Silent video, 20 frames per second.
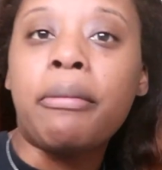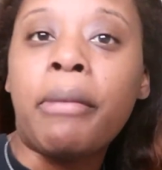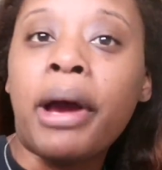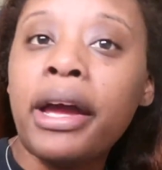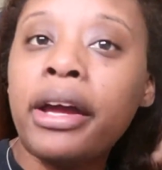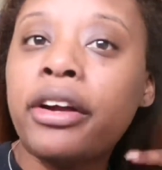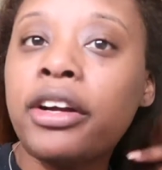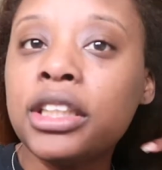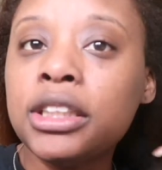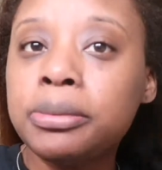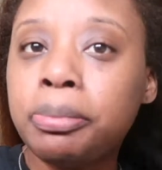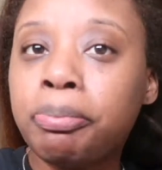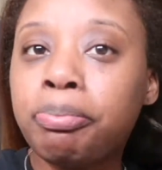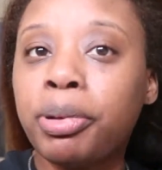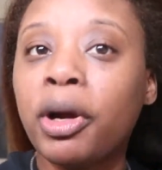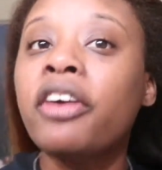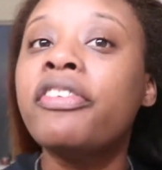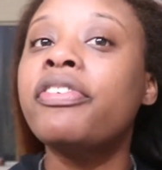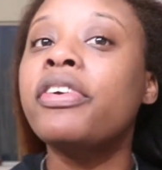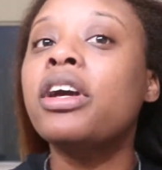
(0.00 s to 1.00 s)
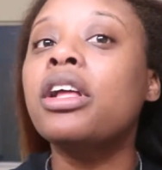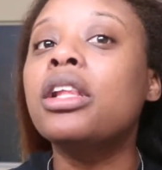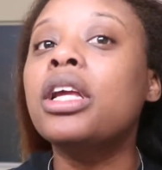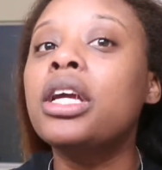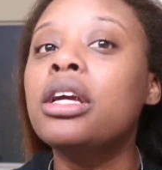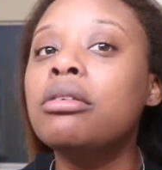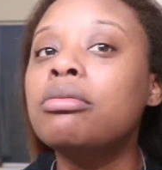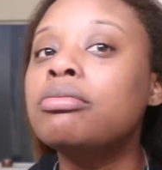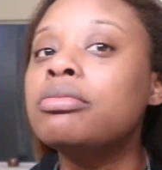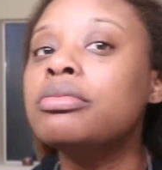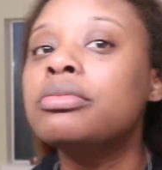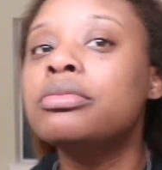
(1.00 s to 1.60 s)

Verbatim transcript: My hair is perfectly